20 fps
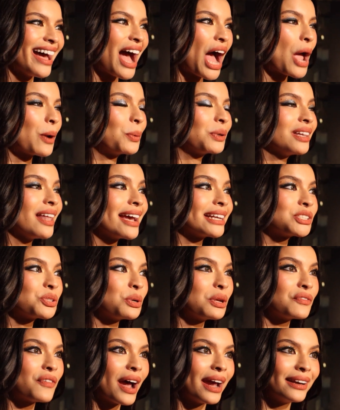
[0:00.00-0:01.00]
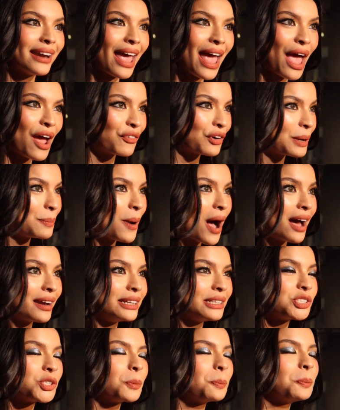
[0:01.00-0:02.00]
I would like to invite
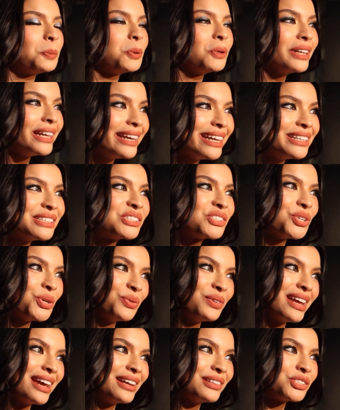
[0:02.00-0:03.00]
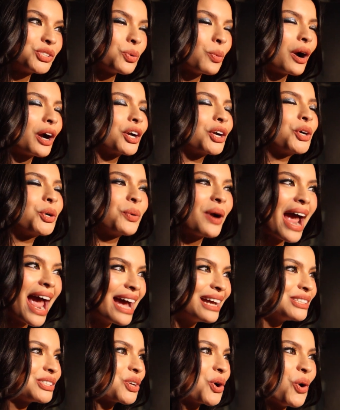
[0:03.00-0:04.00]
everybody to please tune in to our
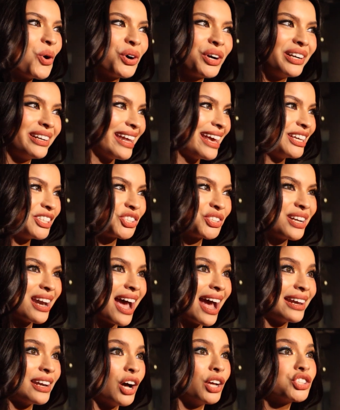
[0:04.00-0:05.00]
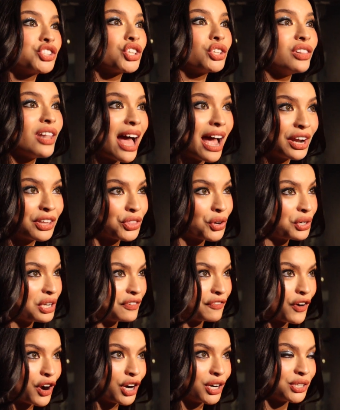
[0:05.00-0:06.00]
grand coronation night on July
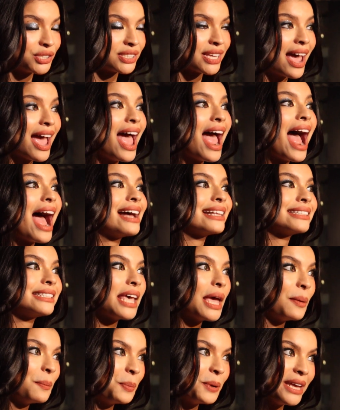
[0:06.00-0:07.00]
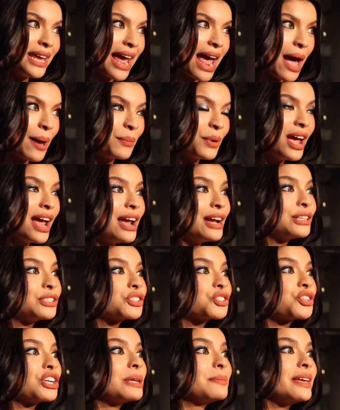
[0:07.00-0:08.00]
31st at 10 p.m.
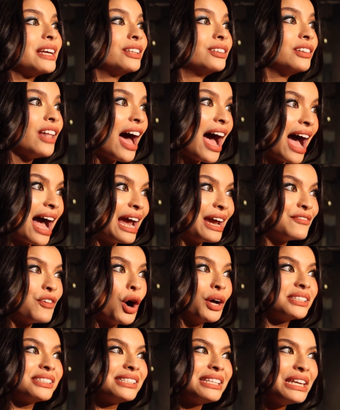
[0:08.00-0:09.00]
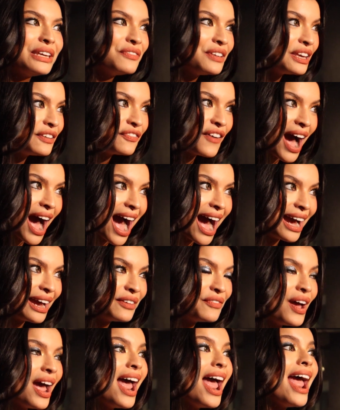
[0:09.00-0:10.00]
streaming live on
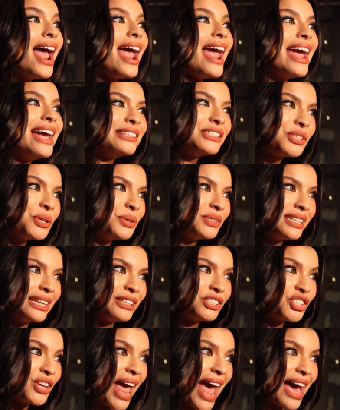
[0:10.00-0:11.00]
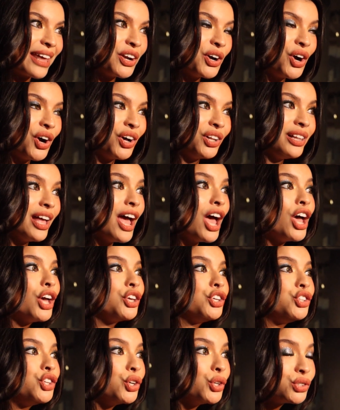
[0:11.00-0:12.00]
TV5, A2Z Channel,
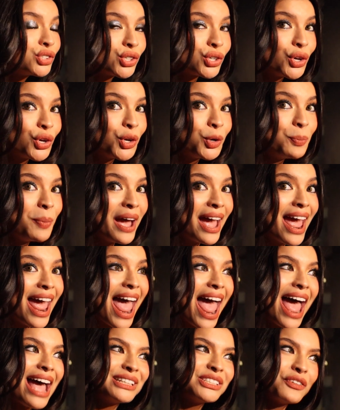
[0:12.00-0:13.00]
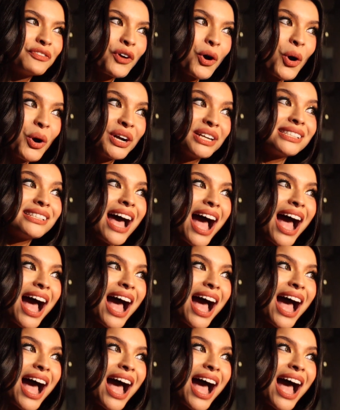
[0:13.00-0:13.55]
YouTube, and of course,